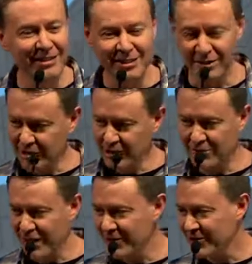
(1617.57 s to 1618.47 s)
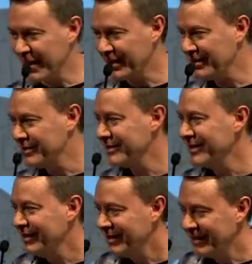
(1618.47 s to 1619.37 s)
including rain jackets,
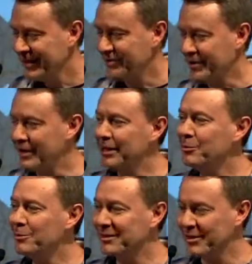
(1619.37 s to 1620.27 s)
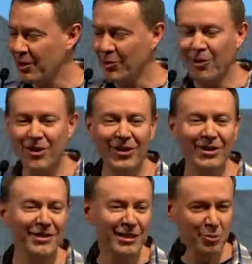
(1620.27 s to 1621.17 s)
uh, the clips to go on,
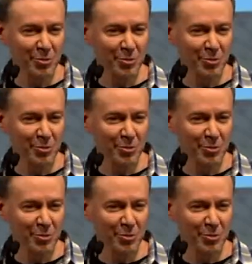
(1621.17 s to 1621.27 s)
and then you're